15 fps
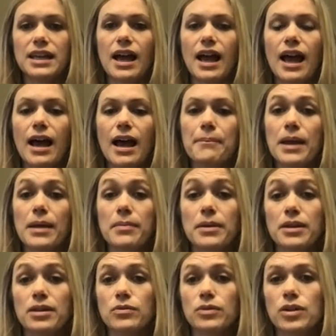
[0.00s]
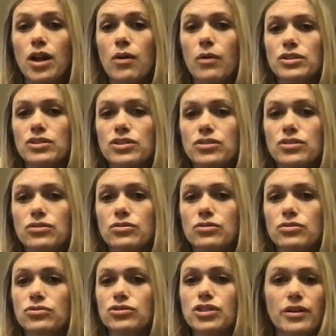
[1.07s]
Maybe you would not want
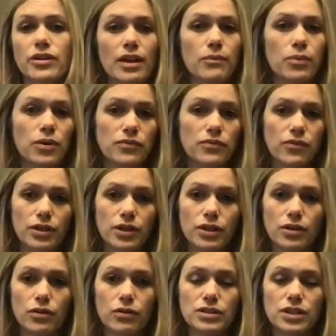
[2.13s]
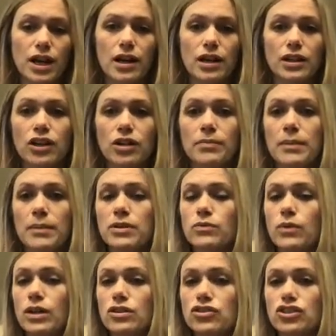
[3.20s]
to share that portfolio entirely, or maybe you
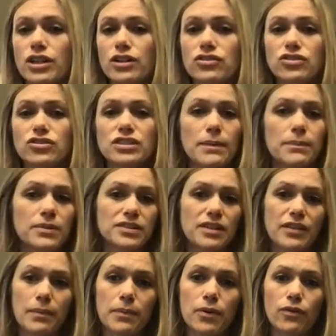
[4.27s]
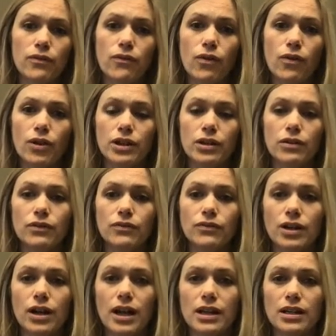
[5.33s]
want to share just samples of that portfolio if
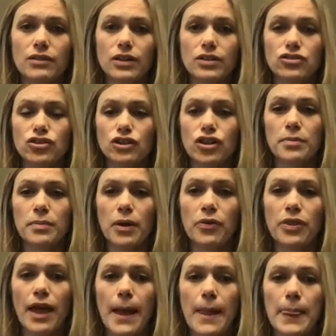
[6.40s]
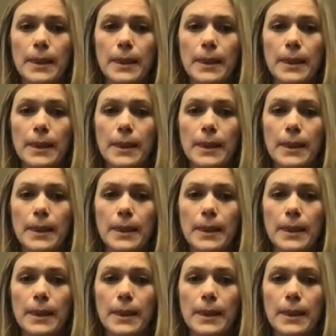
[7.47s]
you're kind of unsure about that.